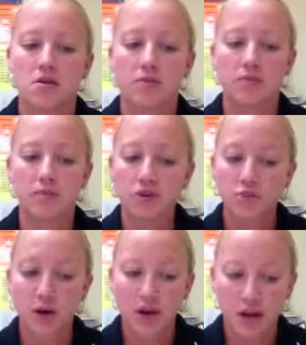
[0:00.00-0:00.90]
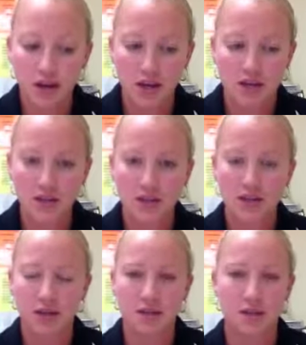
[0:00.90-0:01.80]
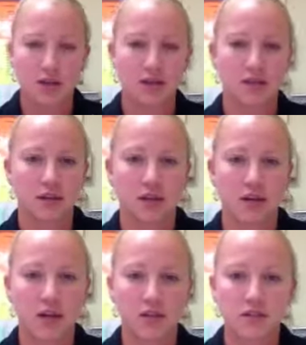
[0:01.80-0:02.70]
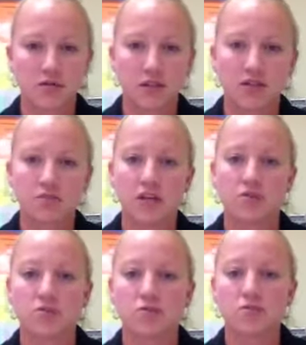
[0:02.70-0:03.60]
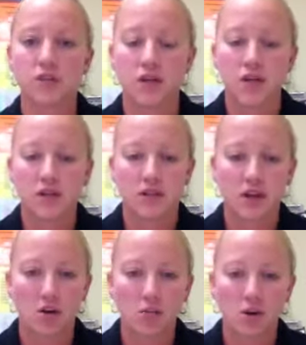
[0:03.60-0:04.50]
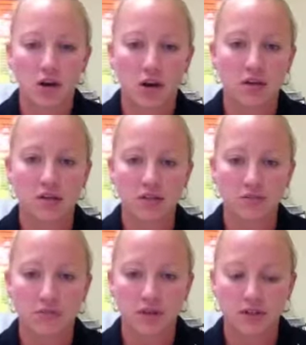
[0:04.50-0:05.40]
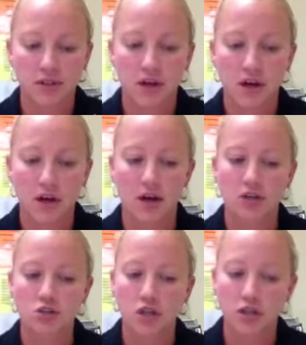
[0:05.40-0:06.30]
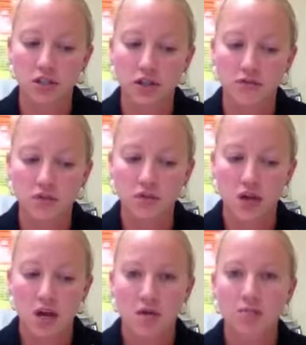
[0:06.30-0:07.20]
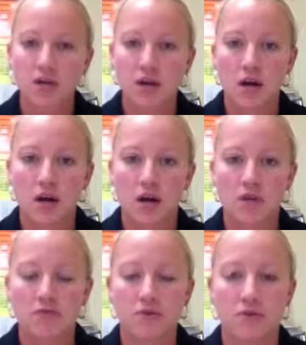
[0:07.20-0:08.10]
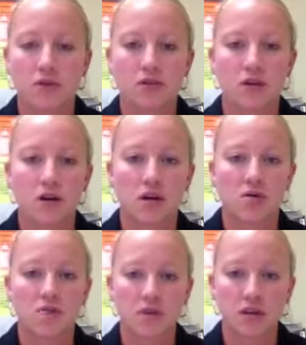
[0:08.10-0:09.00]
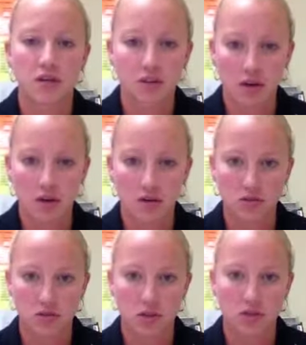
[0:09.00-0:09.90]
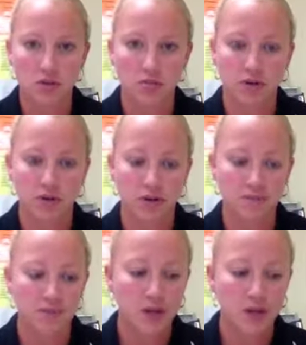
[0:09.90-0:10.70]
for the most part against it, not saying necessarily that kids don't need to be grouped to help work on different instruction levels, but not focused on for the entire instruction period.